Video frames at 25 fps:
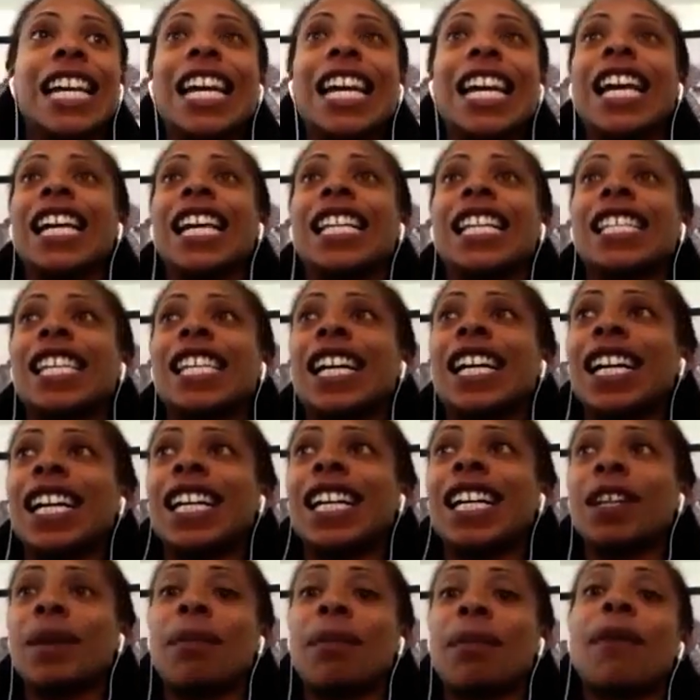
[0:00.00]
it's
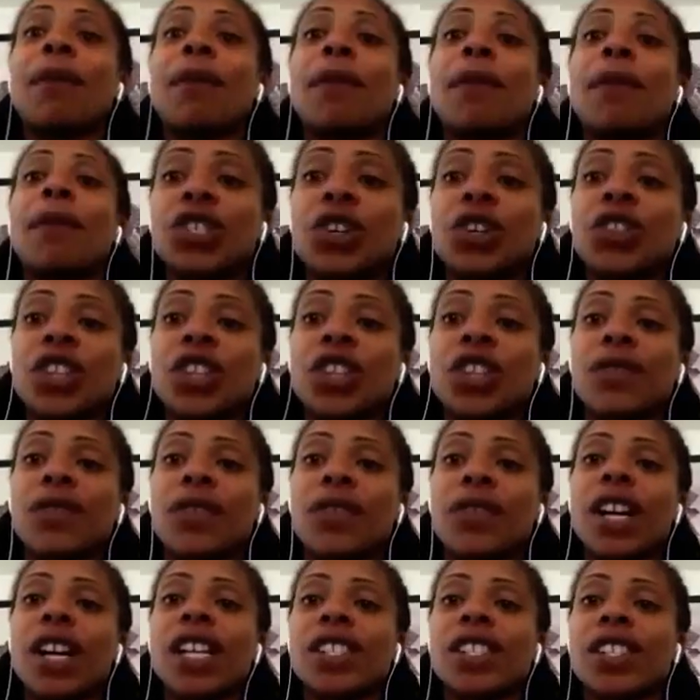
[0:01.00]
the professional thing
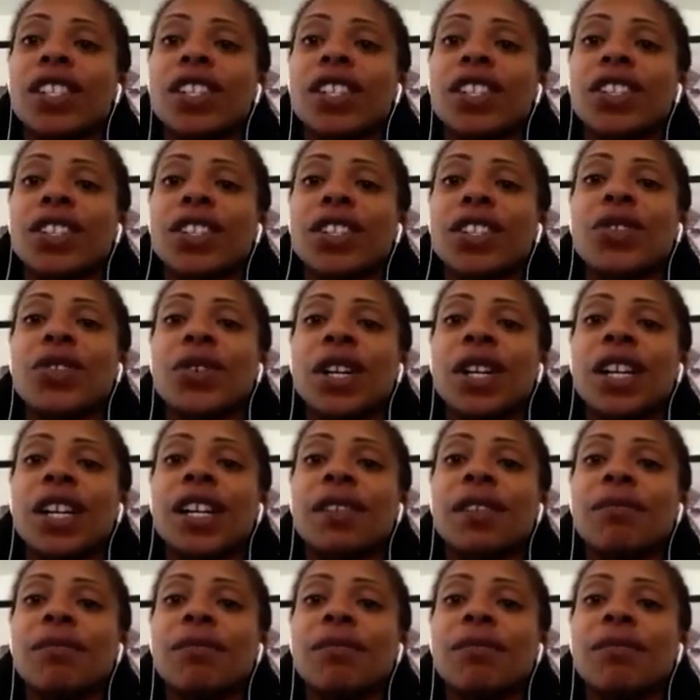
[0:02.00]
for us to do,